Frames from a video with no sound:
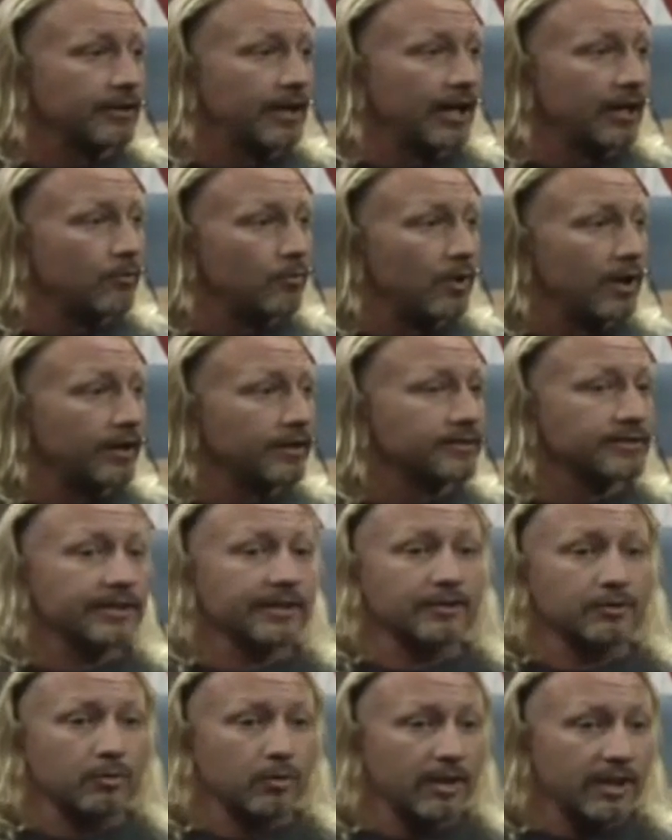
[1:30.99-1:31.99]
I don't want to see a
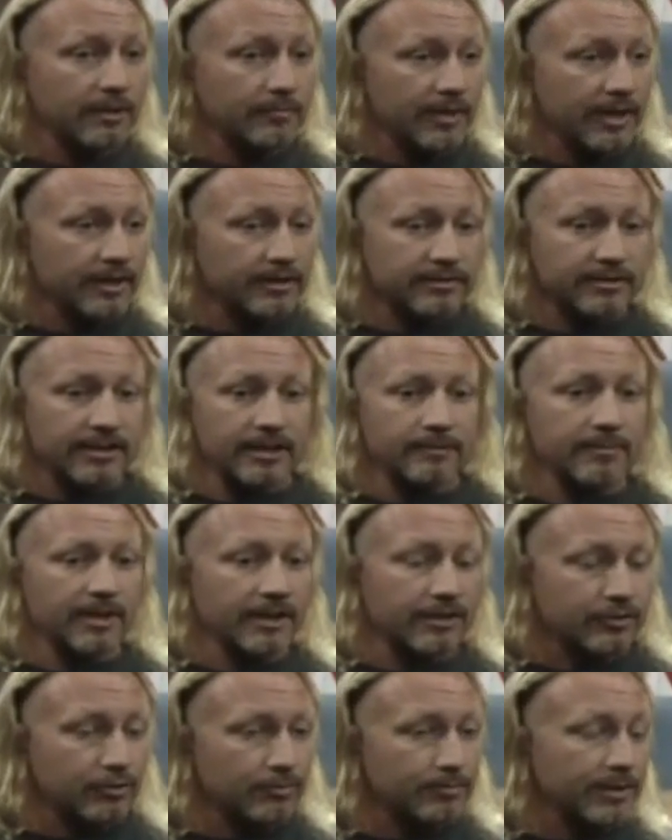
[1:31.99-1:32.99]
20-minute segment
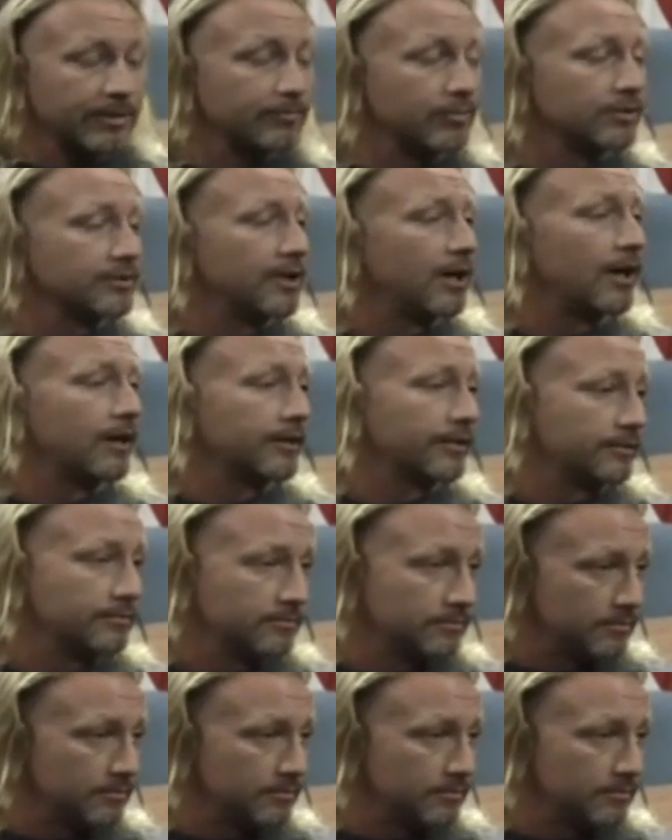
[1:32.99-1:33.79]
of two people talking.